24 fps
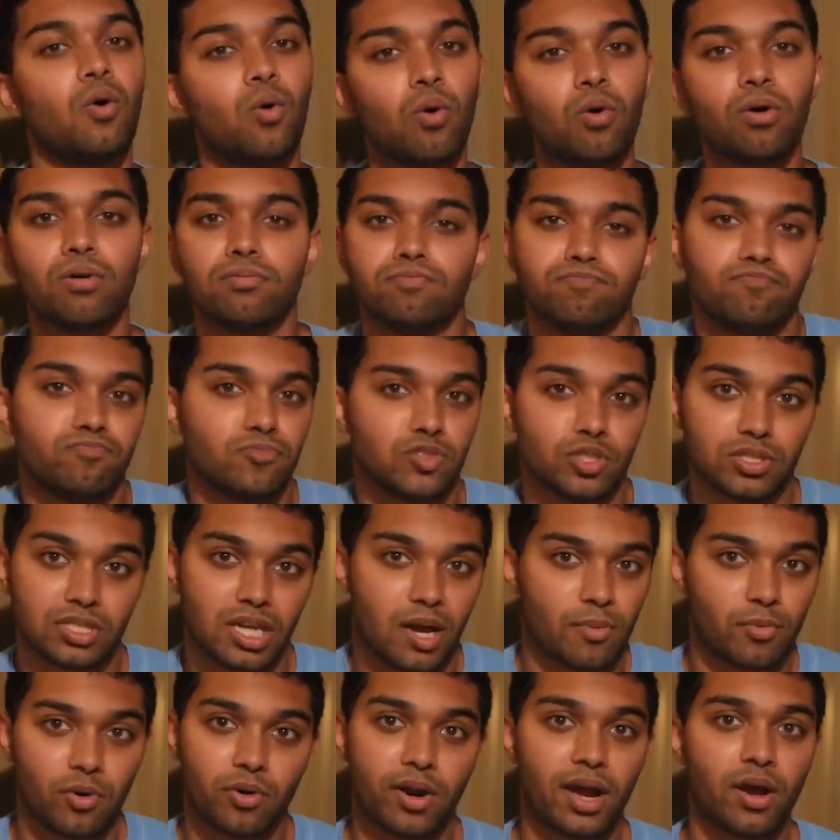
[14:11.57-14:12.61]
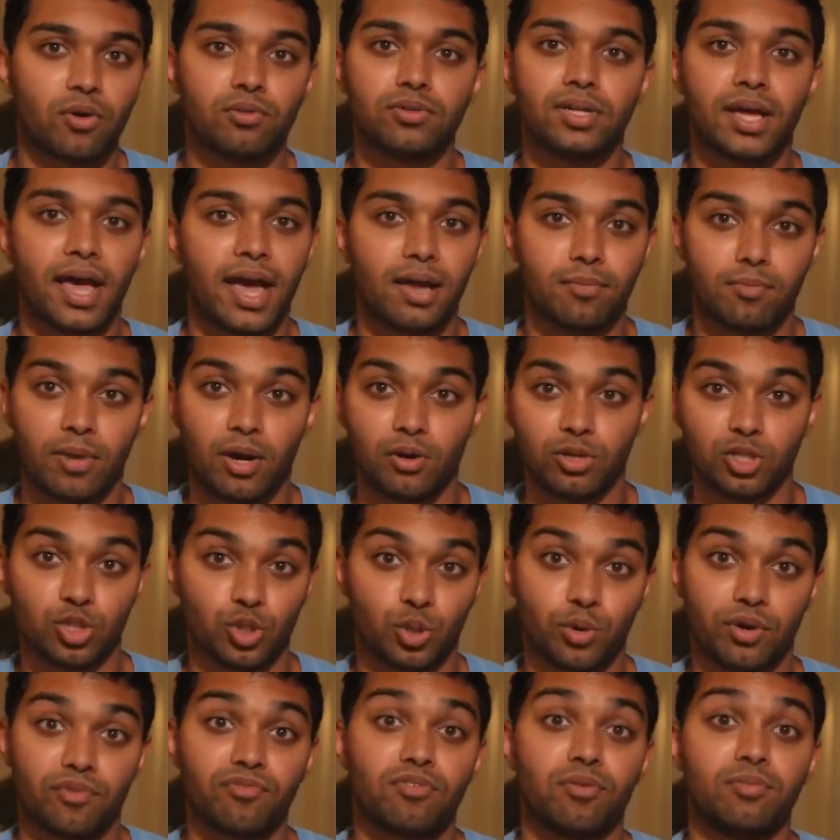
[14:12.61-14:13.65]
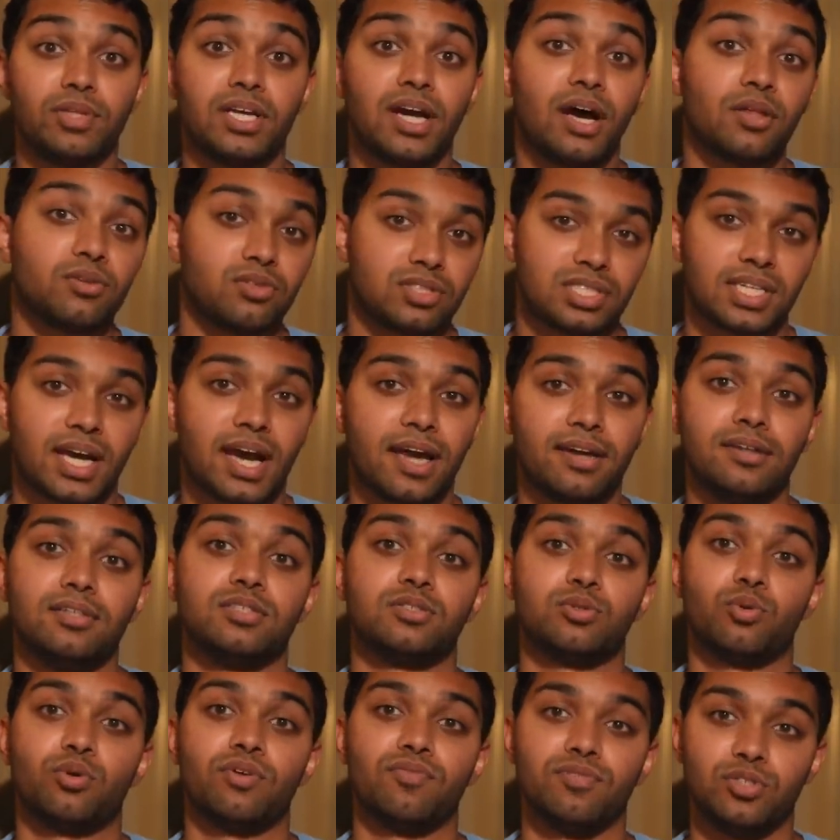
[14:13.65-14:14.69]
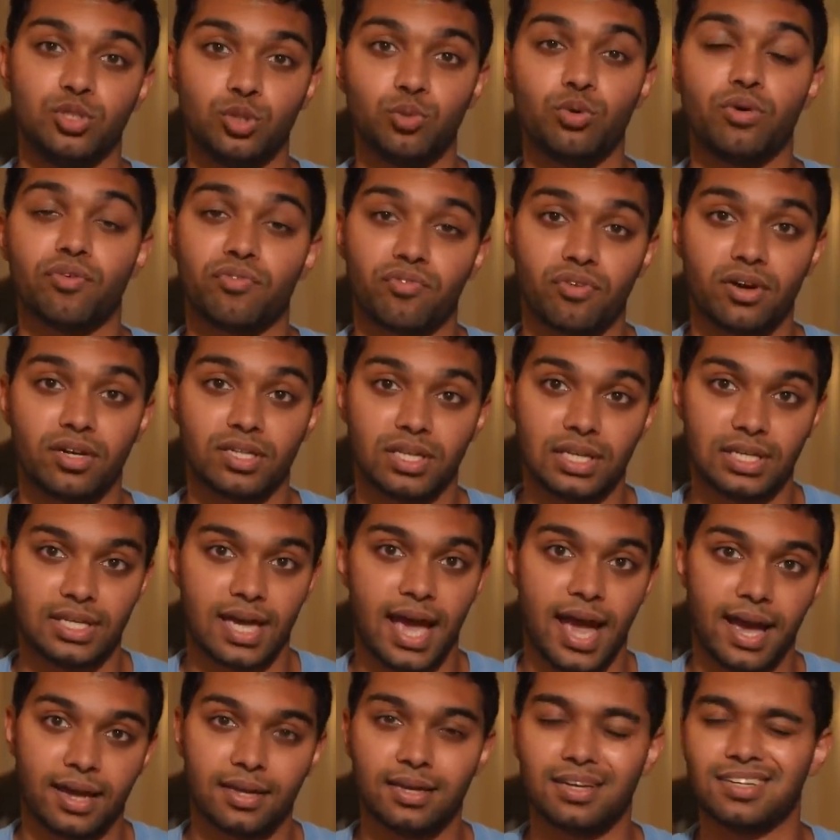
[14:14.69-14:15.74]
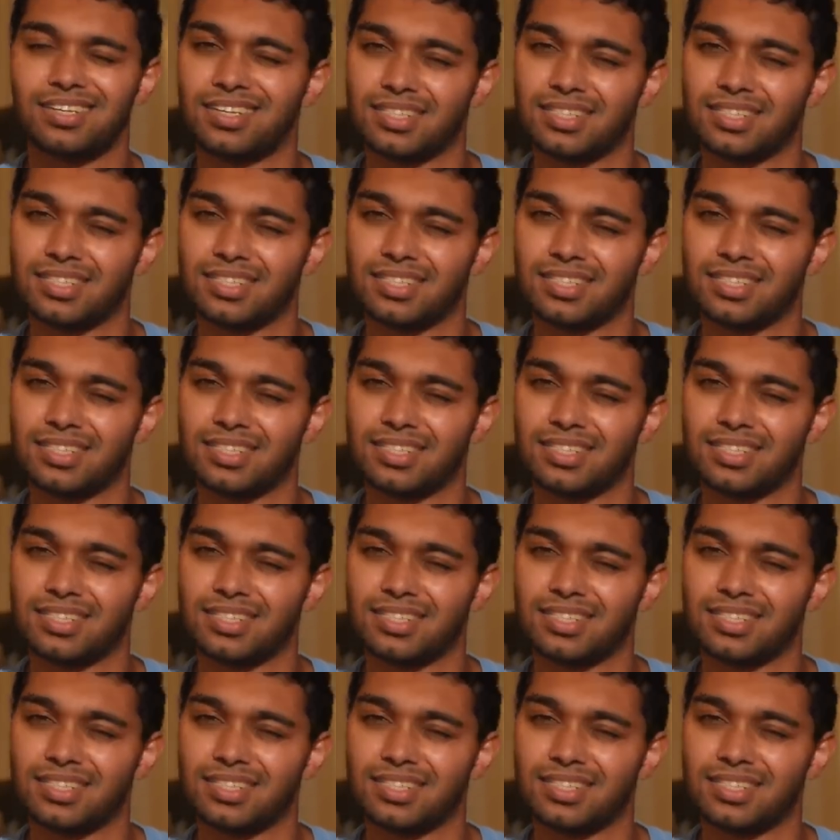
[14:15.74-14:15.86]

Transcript: or just come around at Mary Geoise from the other side in sort of dual front attack,